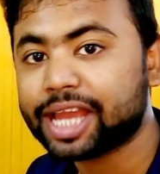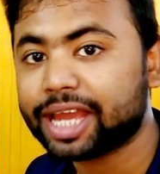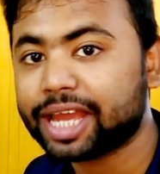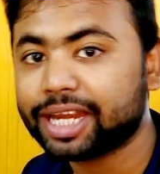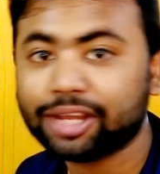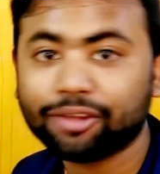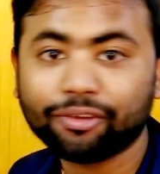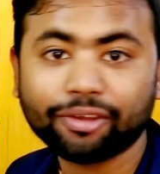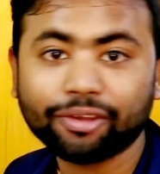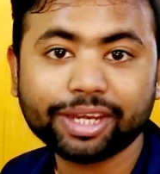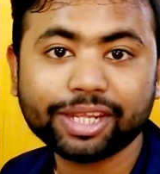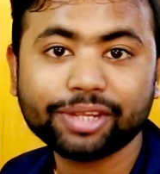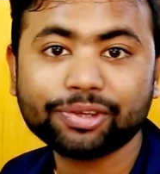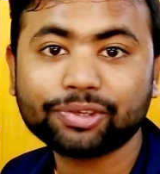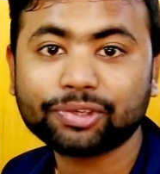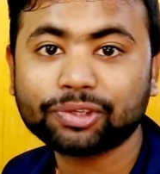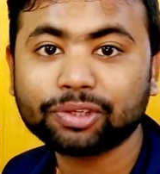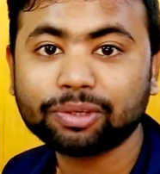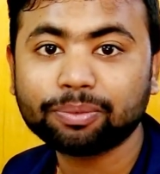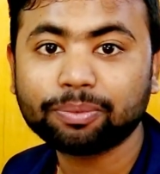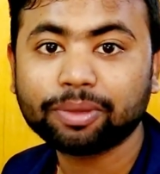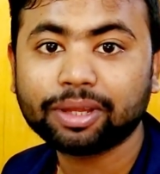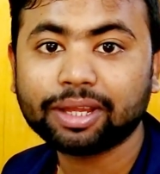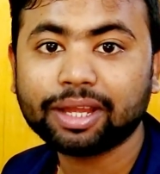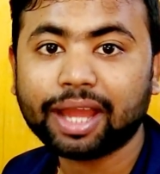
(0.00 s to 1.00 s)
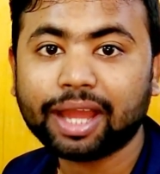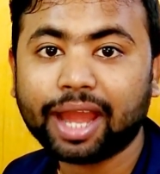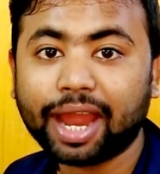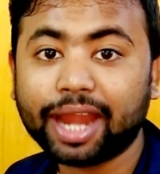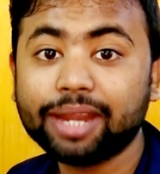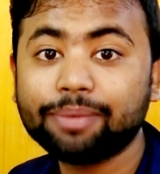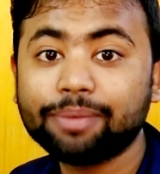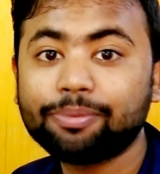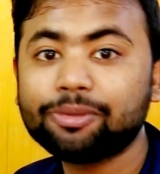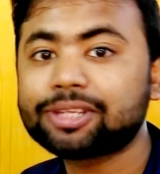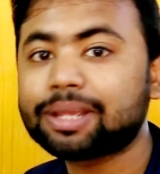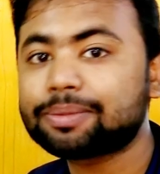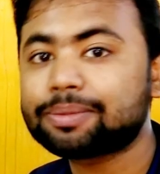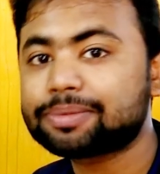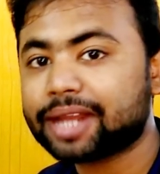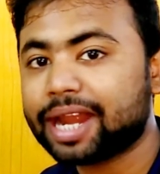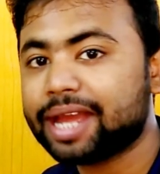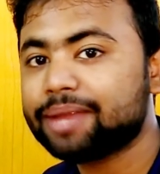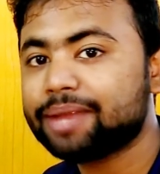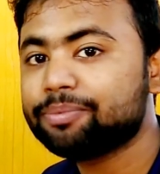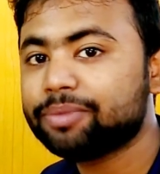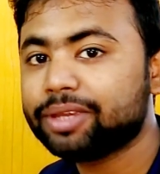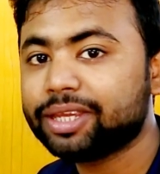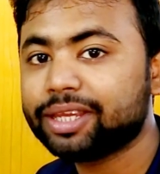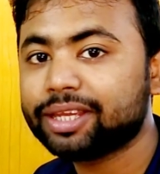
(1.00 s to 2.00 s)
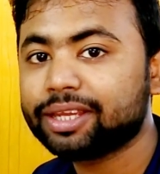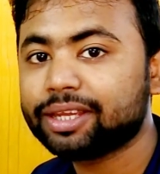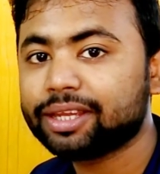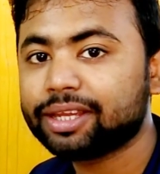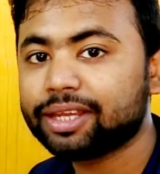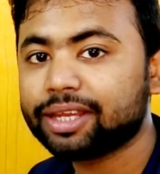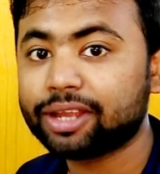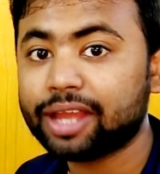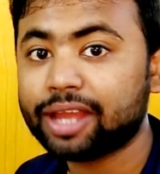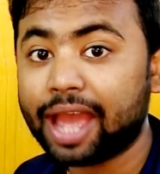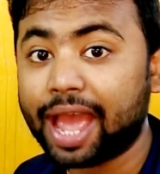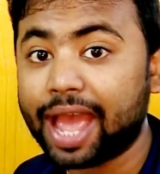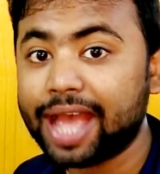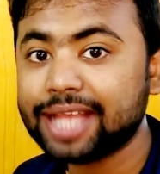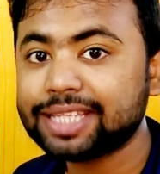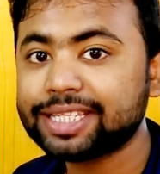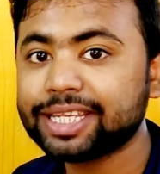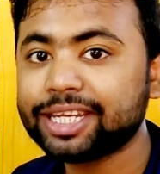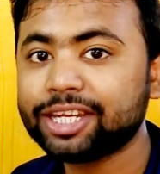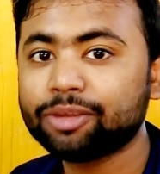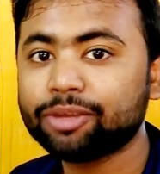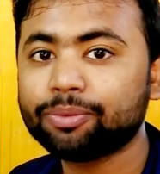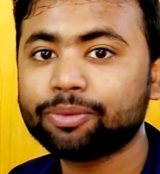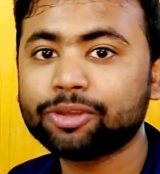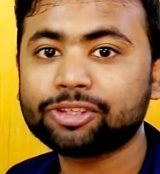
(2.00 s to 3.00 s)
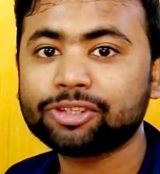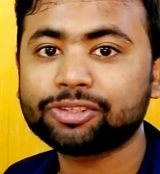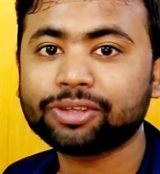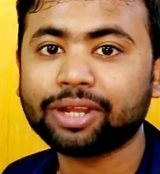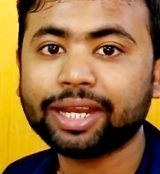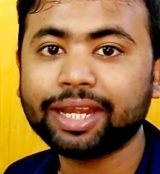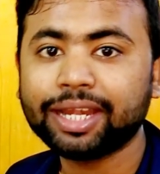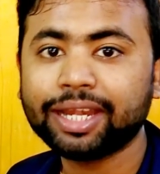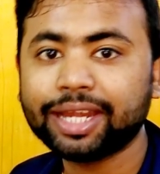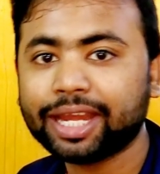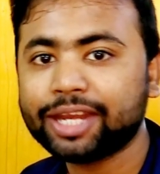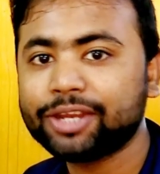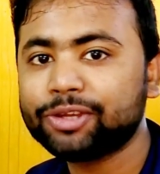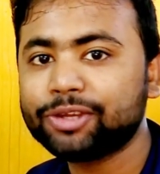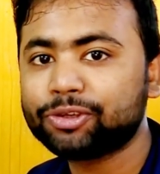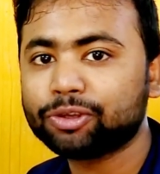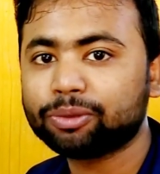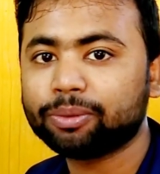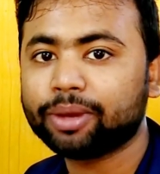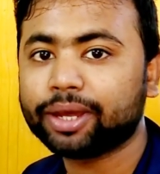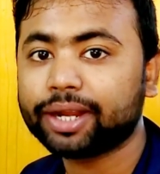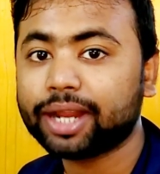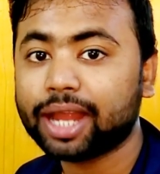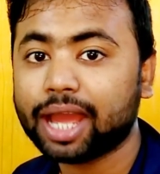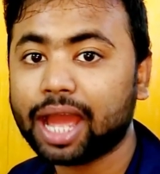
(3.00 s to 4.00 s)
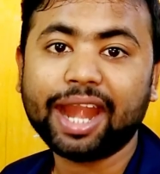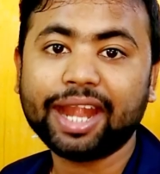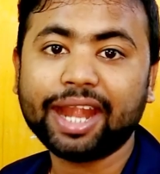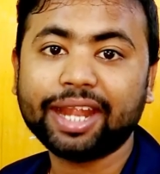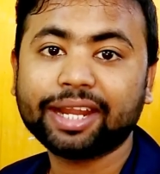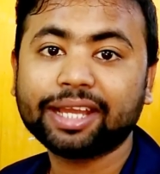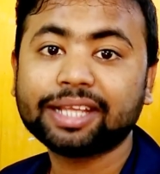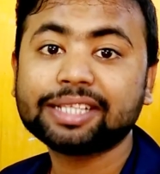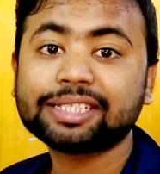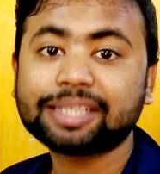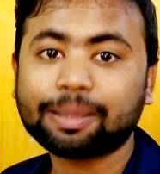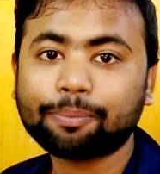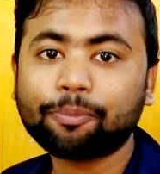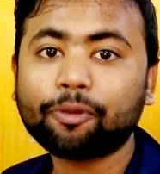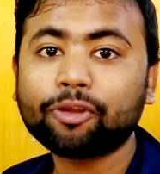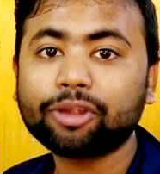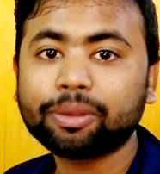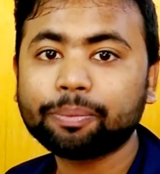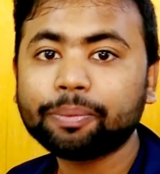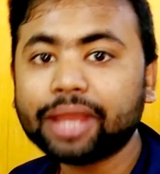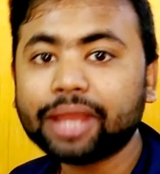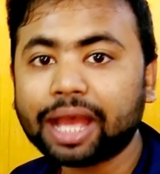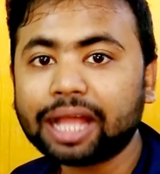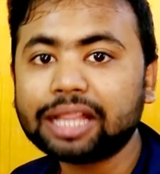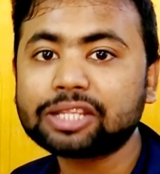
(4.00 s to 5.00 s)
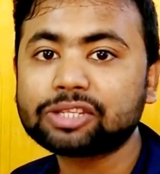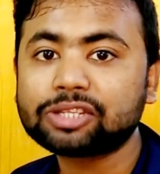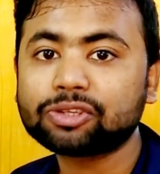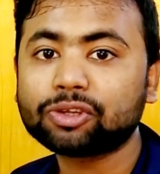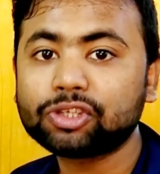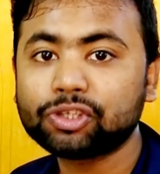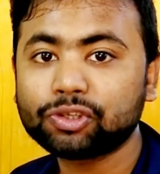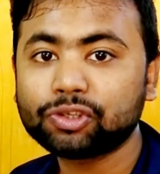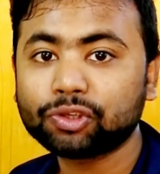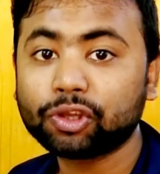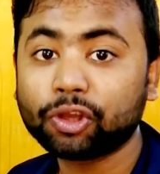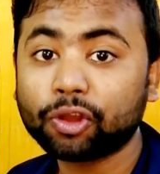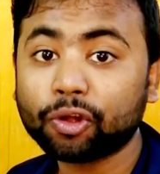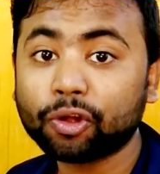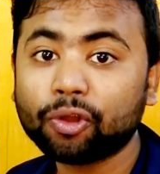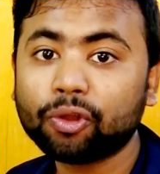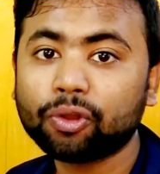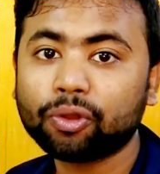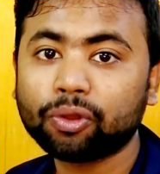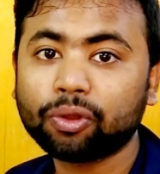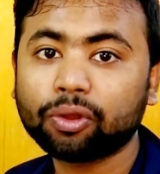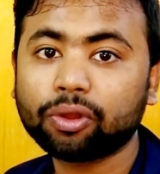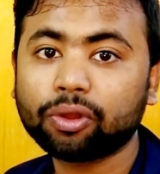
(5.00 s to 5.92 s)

channel on YouTube. And if you subscribe me as individual Indian YouTuber and support me also to grow.